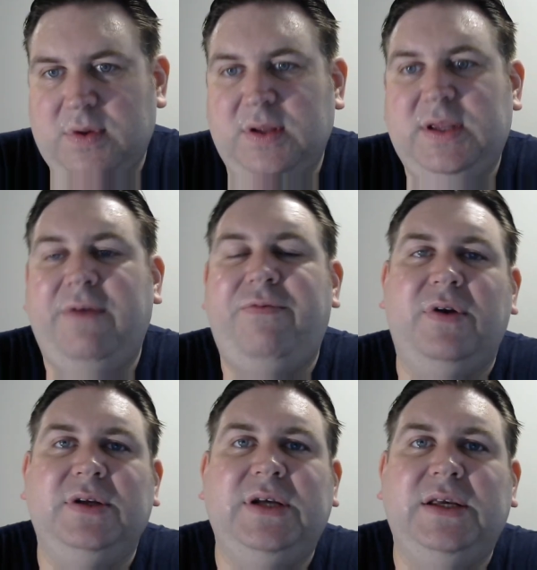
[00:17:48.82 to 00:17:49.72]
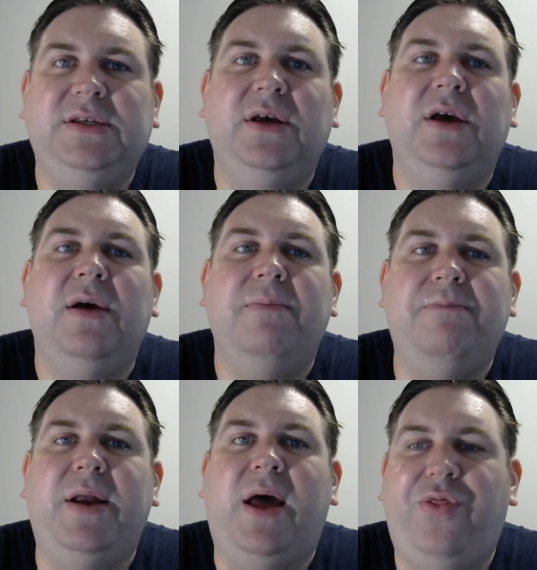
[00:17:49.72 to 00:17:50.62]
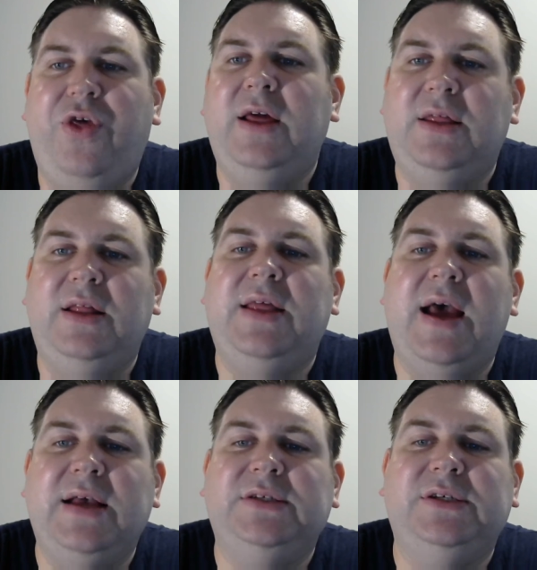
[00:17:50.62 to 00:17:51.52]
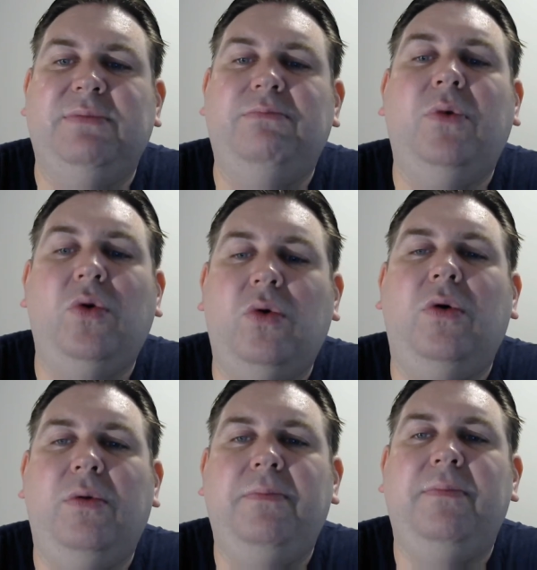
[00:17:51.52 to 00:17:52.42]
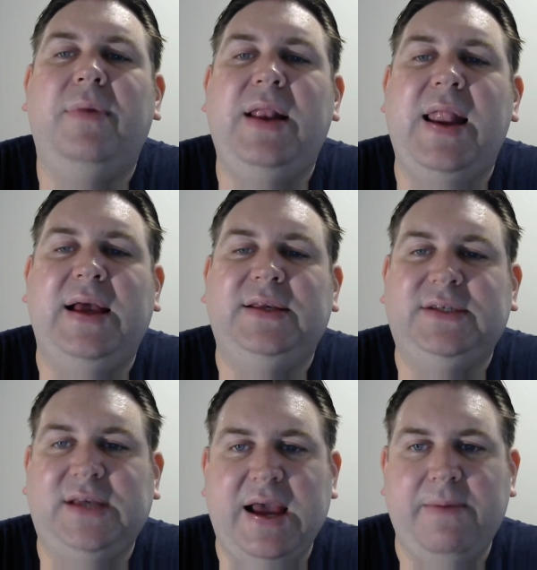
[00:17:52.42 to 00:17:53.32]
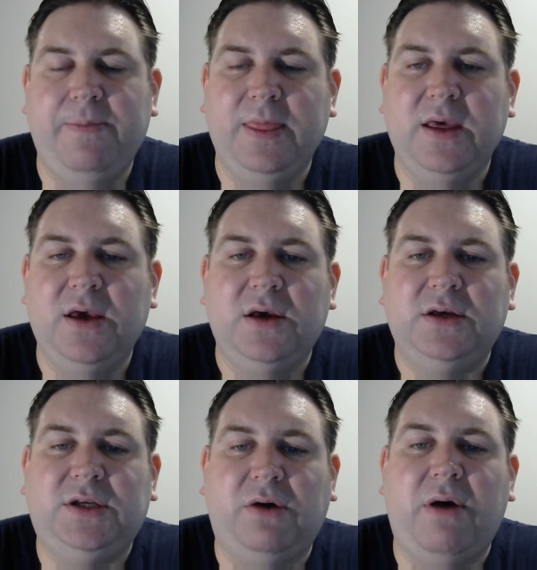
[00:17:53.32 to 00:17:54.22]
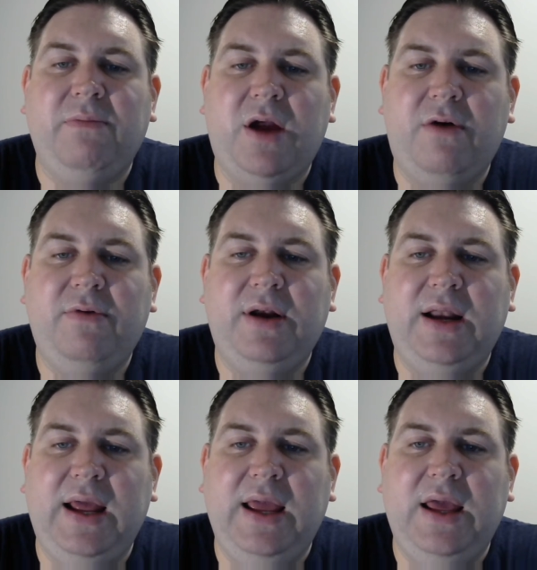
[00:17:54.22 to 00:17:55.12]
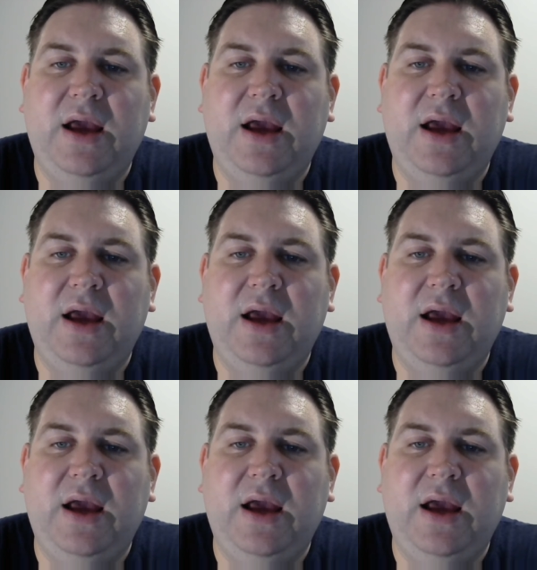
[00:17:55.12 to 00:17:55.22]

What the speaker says: differences, but I think that there's some more, let's say. So I'm currently